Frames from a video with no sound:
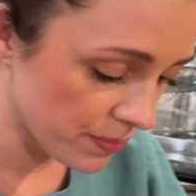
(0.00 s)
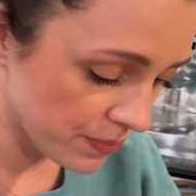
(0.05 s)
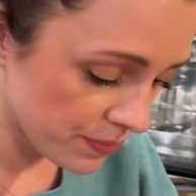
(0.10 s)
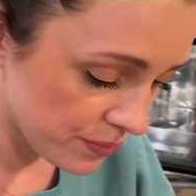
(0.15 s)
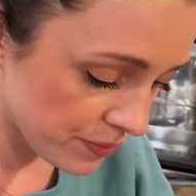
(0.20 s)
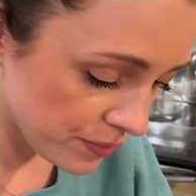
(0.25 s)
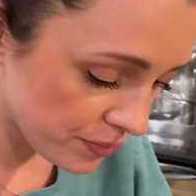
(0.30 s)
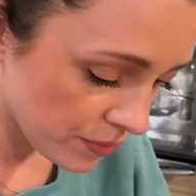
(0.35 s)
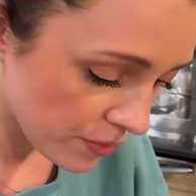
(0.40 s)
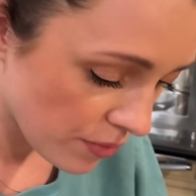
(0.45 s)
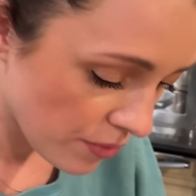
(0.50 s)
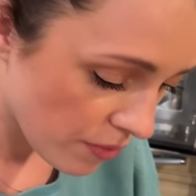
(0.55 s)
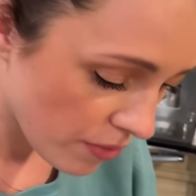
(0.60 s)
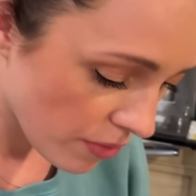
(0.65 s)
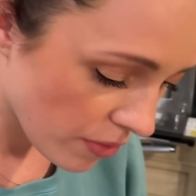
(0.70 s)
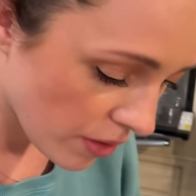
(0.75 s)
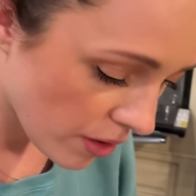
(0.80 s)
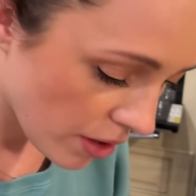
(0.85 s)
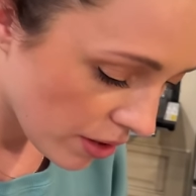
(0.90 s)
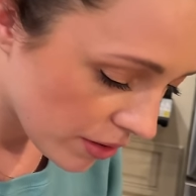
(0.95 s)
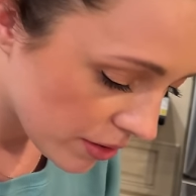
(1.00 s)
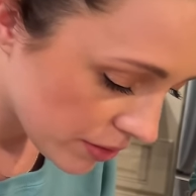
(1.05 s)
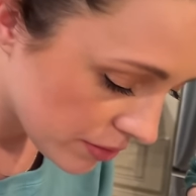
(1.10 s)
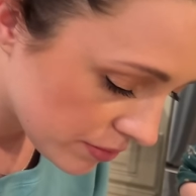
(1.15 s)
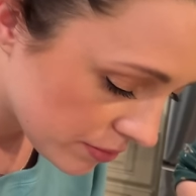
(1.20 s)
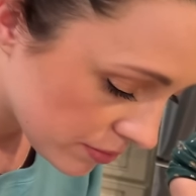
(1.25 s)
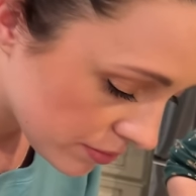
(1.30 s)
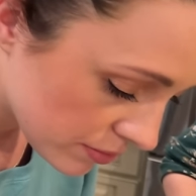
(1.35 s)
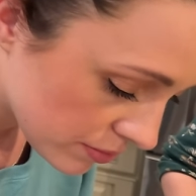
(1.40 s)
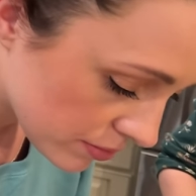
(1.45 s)
So around 10 and
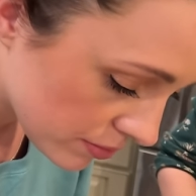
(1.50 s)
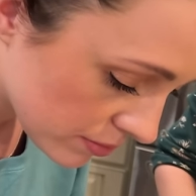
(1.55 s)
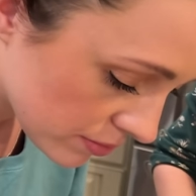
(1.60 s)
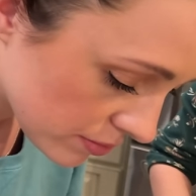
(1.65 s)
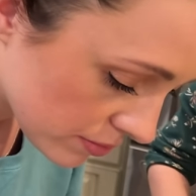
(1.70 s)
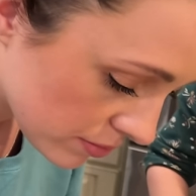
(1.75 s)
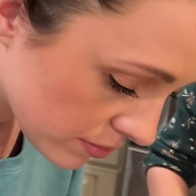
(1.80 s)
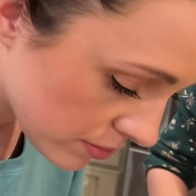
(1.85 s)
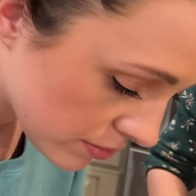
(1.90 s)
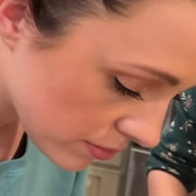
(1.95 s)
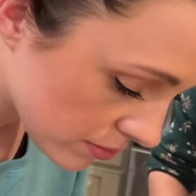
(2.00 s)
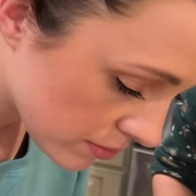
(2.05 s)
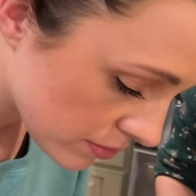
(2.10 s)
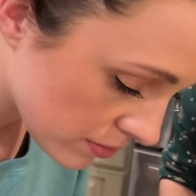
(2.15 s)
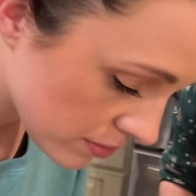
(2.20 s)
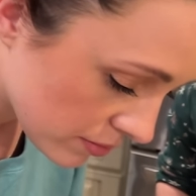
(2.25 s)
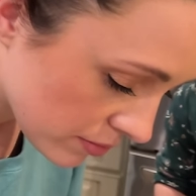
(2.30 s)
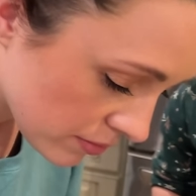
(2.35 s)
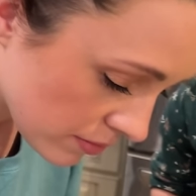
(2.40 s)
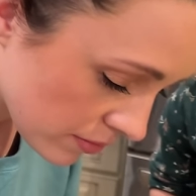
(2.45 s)
then taste, keep tasting. Oh.